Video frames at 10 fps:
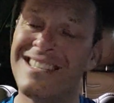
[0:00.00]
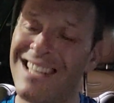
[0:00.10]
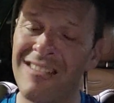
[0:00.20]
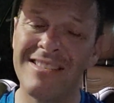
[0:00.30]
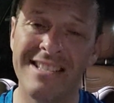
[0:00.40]
It
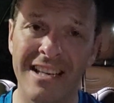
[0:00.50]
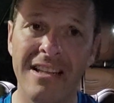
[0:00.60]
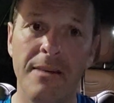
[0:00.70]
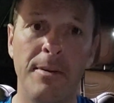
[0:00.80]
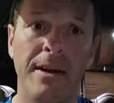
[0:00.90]
sounds
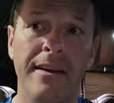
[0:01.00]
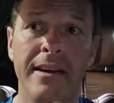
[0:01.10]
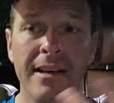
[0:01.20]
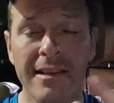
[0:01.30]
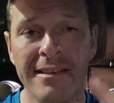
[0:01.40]
silly, but
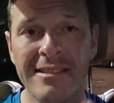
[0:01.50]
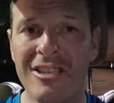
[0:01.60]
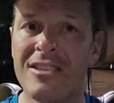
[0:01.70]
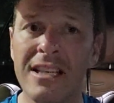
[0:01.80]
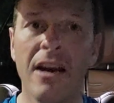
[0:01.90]

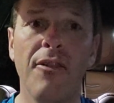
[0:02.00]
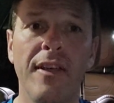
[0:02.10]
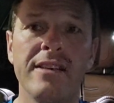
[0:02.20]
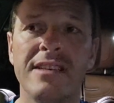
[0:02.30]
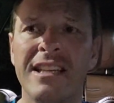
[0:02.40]
just little
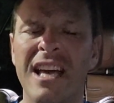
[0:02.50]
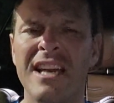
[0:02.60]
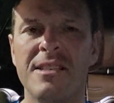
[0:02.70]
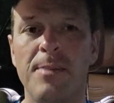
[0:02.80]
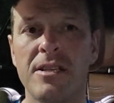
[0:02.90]
things like that,
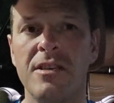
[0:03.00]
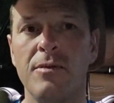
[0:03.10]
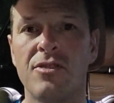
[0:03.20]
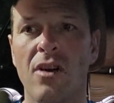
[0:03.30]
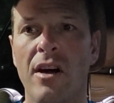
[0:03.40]
especially
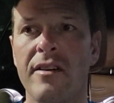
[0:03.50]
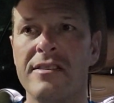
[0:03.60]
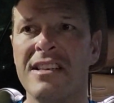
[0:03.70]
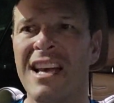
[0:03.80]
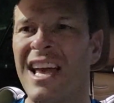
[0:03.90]
with
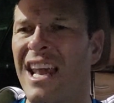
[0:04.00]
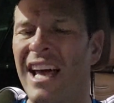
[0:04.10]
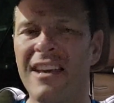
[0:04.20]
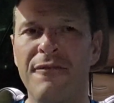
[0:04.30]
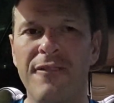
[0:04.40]
trotters. And
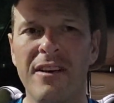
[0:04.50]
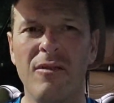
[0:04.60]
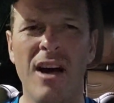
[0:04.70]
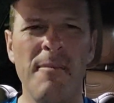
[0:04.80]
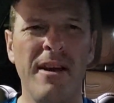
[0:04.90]
I could
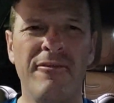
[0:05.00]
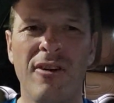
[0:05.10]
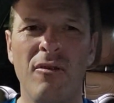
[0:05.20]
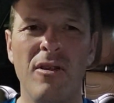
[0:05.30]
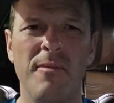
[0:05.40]
feel, I made
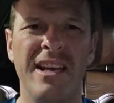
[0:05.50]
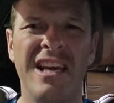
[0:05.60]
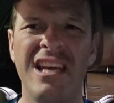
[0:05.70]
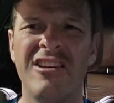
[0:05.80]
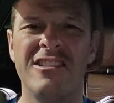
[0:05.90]
front with him, and
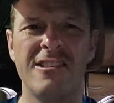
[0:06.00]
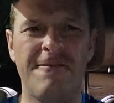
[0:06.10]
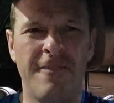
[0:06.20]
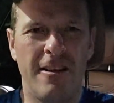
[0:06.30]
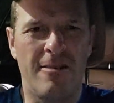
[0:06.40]
you could
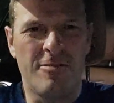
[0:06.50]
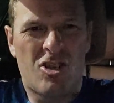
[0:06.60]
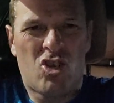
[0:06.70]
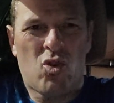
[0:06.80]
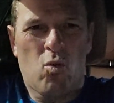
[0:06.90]
just feel him
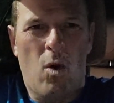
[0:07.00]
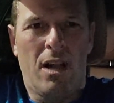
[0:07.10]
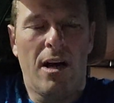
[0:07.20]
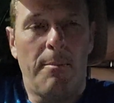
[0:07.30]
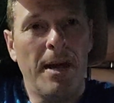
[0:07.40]

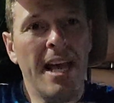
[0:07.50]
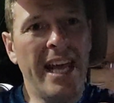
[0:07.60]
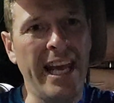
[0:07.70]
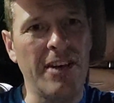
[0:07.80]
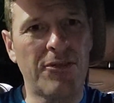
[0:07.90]
swell up.
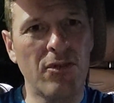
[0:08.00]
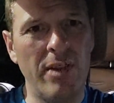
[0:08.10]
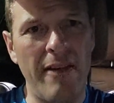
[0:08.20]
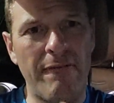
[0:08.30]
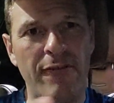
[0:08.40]
He got through
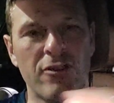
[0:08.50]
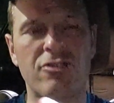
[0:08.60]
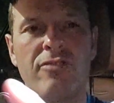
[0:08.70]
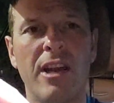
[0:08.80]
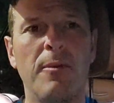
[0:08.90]
that first
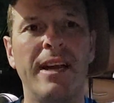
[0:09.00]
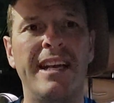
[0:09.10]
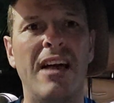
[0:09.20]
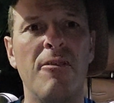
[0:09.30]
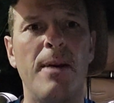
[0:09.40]
straightaway
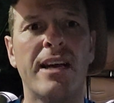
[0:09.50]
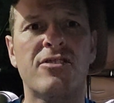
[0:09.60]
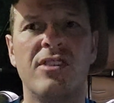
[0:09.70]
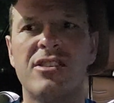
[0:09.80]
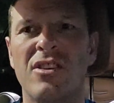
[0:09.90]
down the back
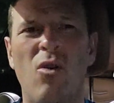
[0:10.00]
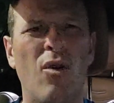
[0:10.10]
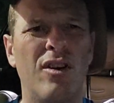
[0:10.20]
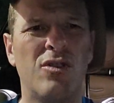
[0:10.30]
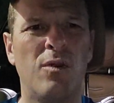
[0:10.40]
stretch, the
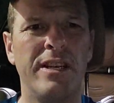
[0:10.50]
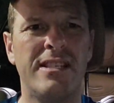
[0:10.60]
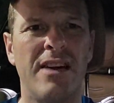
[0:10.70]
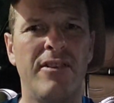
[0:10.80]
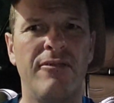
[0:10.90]
quarter, in
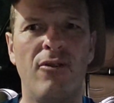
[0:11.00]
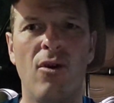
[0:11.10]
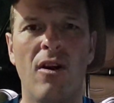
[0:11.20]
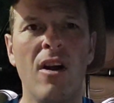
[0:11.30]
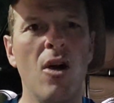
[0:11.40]

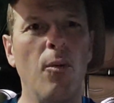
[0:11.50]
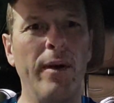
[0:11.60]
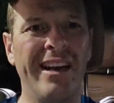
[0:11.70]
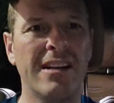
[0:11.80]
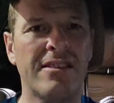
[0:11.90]
27-4. We
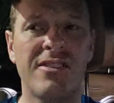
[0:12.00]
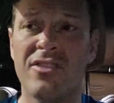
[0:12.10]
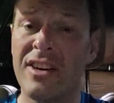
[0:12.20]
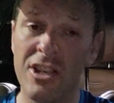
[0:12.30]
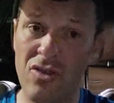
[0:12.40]
got to the
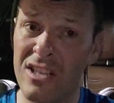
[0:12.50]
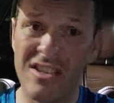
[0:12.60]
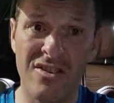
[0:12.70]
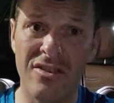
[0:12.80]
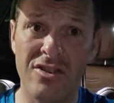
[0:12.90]
turn, he trots
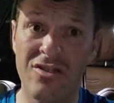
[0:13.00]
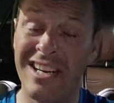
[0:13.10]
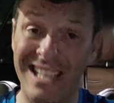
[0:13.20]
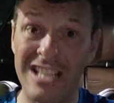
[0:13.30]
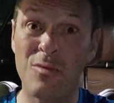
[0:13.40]
the turns
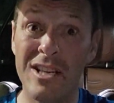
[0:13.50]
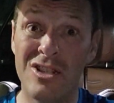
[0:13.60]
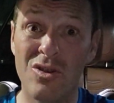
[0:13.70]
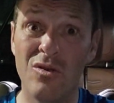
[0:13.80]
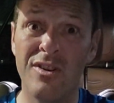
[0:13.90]
great. That's why he's
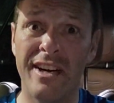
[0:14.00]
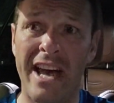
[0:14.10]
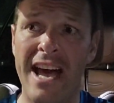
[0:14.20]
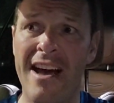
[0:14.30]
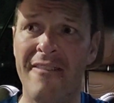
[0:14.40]
so good on a
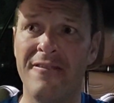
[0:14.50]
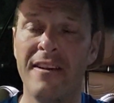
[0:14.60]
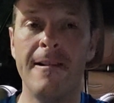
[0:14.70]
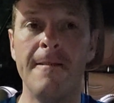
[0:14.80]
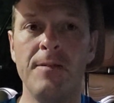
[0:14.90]
half.
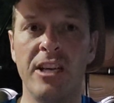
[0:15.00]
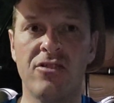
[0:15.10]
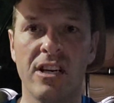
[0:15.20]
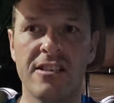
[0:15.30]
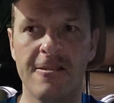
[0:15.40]
he
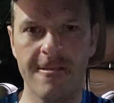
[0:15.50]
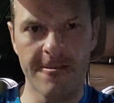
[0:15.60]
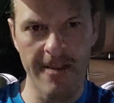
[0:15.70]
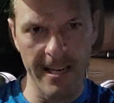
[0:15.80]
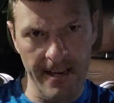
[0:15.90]
trots and turns
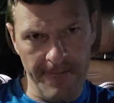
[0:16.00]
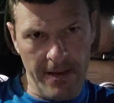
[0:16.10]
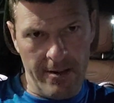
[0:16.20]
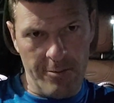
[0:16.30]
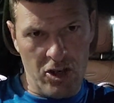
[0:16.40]
great, and you
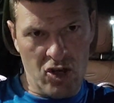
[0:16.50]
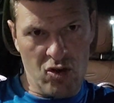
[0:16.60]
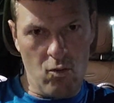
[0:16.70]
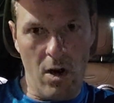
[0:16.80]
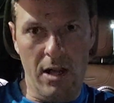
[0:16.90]
feel him just
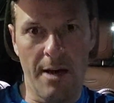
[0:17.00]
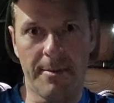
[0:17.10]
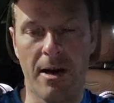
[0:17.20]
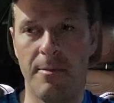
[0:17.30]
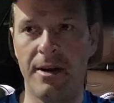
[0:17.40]
swell
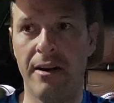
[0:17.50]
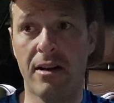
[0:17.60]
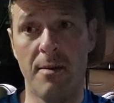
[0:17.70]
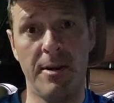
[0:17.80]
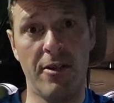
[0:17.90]
up coming
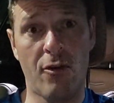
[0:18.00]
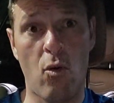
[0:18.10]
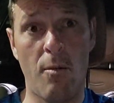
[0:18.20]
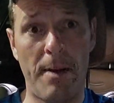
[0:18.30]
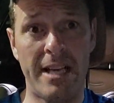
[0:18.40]
to the
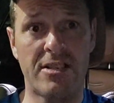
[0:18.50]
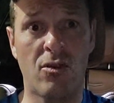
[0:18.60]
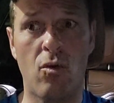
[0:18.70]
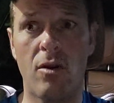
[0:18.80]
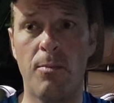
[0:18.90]
court past the
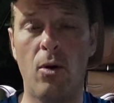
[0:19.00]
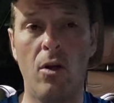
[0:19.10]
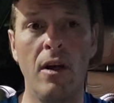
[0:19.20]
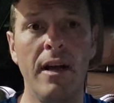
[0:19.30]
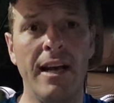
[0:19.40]
quarter
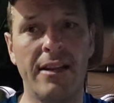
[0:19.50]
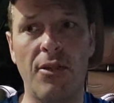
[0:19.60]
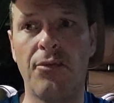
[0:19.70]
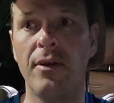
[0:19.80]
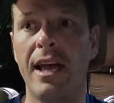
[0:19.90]
pole at the
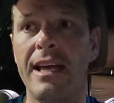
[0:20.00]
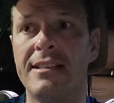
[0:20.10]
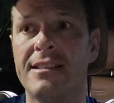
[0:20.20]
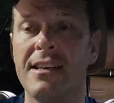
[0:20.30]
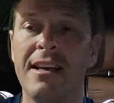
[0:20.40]

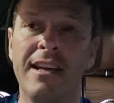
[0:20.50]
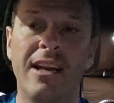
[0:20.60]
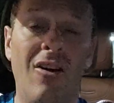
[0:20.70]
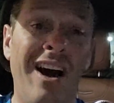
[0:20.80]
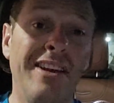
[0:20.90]
3/8.
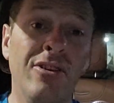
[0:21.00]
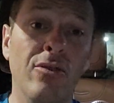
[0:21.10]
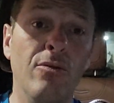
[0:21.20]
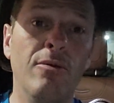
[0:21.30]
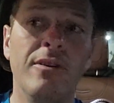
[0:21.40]
You know, I
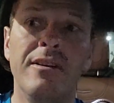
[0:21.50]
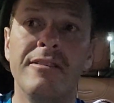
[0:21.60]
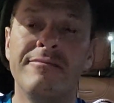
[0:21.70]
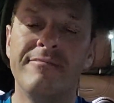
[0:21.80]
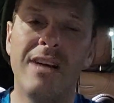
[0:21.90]
knew,
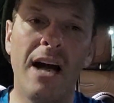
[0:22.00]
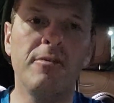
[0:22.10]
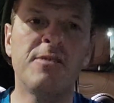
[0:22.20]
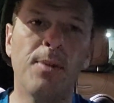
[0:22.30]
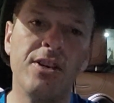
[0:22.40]
I
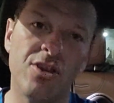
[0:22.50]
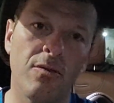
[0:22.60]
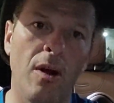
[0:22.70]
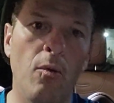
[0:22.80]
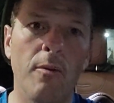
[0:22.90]
was pretty sure
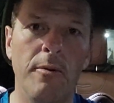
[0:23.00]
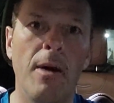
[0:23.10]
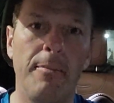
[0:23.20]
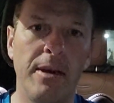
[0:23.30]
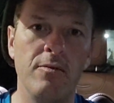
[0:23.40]
when I warmed him
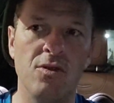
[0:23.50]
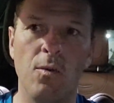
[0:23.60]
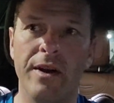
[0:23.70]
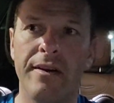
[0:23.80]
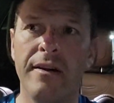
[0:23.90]
up he was a
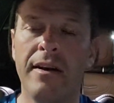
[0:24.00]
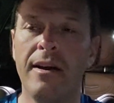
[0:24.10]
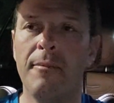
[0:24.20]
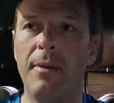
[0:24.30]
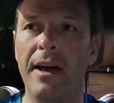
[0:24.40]
winner,
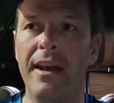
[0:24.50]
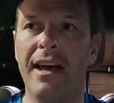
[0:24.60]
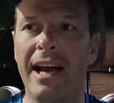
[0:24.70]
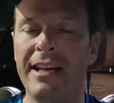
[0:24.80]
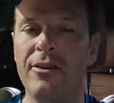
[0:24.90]
but
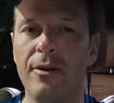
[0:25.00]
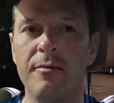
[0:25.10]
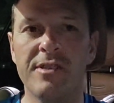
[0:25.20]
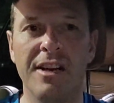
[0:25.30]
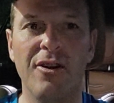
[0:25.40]
I knew he
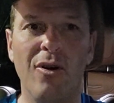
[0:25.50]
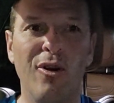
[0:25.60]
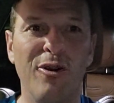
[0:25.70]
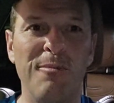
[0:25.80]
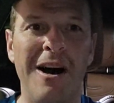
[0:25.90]
was going to go a
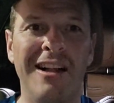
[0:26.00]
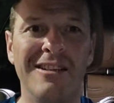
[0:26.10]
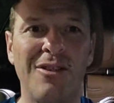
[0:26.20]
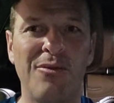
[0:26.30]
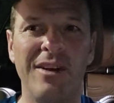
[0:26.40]
good mile
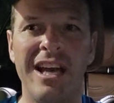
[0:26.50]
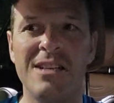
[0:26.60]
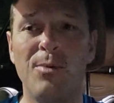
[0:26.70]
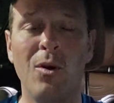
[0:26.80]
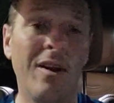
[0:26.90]
at the
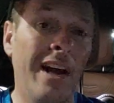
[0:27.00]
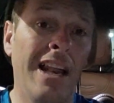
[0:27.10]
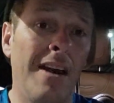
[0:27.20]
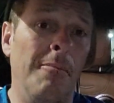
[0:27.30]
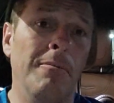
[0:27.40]
3/8 pole, and I
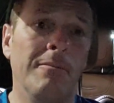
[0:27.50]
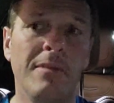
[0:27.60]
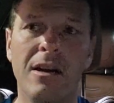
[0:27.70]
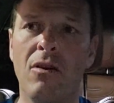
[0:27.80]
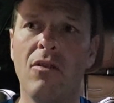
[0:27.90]
let him.
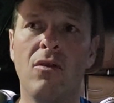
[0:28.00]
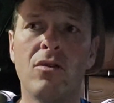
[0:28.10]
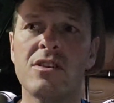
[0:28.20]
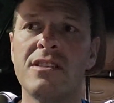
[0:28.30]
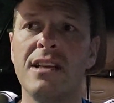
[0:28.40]
You know, the
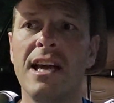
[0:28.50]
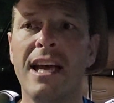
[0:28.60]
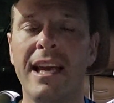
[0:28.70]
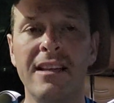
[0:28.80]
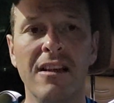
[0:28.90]
horse,
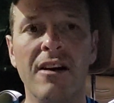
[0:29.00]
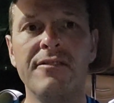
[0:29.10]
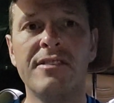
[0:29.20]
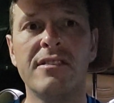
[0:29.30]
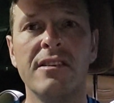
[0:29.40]
he
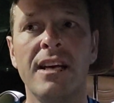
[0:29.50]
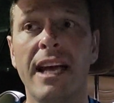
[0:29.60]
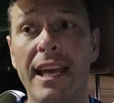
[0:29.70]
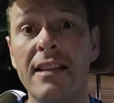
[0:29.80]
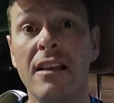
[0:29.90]
loves
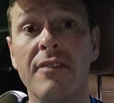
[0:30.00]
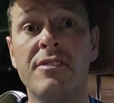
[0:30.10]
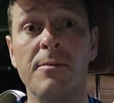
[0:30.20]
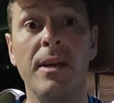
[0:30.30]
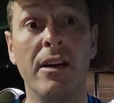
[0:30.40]
to
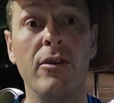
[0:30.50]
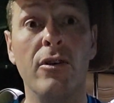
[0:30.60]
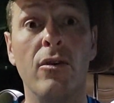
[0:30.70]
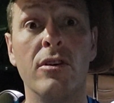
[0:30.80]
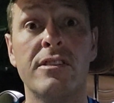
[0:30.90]
be a good
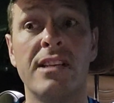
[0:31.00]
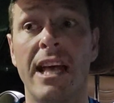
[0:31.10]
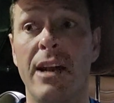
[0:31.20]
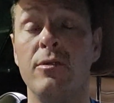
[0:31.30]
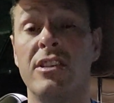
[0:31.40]
horse,
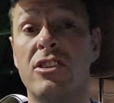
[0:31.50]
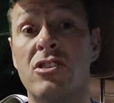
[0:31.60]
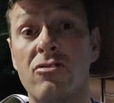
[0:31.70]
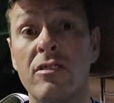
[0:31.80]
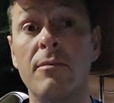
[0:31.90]
and it was
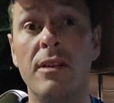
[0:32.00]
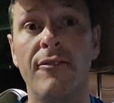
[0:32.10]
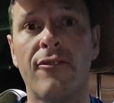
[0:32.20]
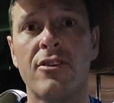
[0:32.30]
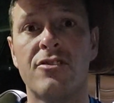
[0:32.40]
extremely
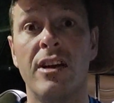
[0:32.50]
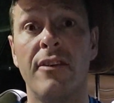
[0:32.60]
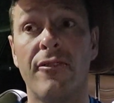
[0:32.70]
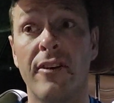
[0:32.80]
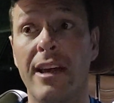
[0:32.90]

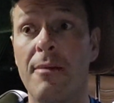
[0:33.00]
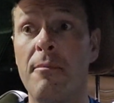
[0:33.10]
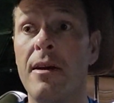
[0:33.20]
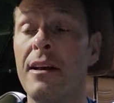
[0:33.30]
frustrating for him.